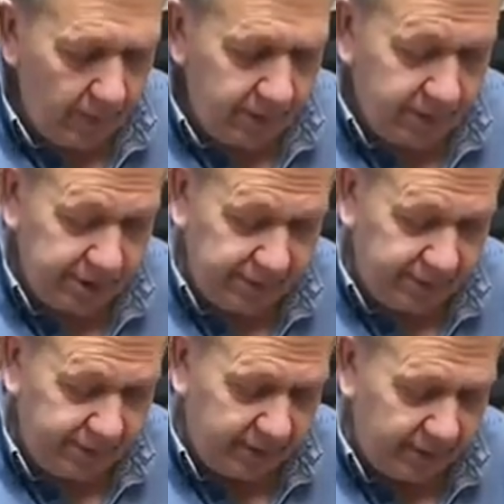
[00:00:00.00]
Does it
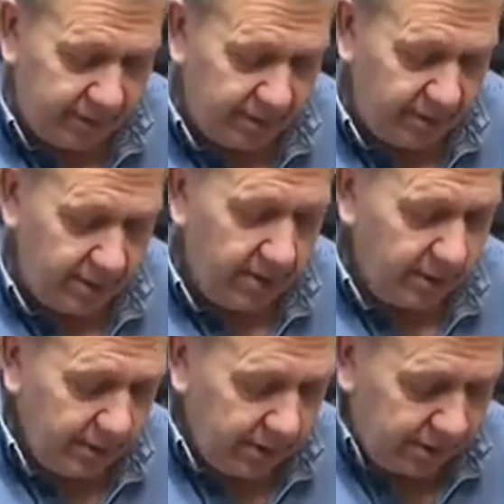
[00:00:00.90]
fit?
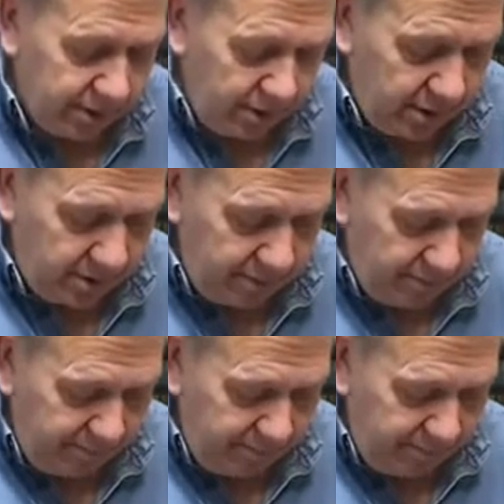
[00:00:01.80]
Yes, it does.